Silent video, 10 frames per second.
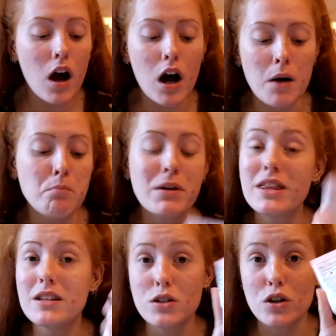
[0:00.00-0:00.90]
But
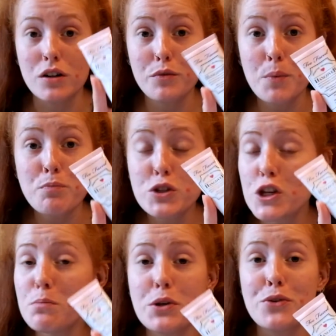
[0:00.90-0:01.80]
this stuff,
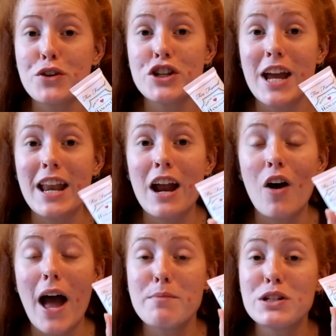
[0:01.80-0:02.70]
super nourishing
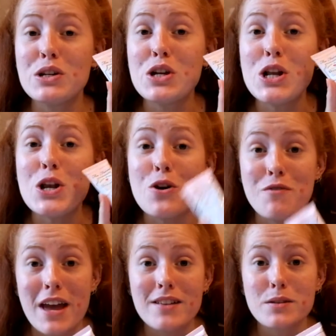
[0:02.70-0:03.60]
and I absolutely love
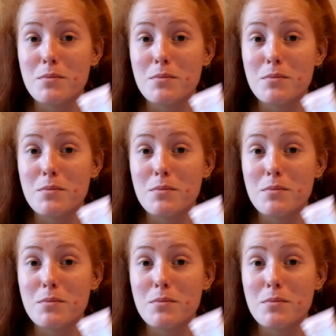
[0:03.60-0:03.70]
it.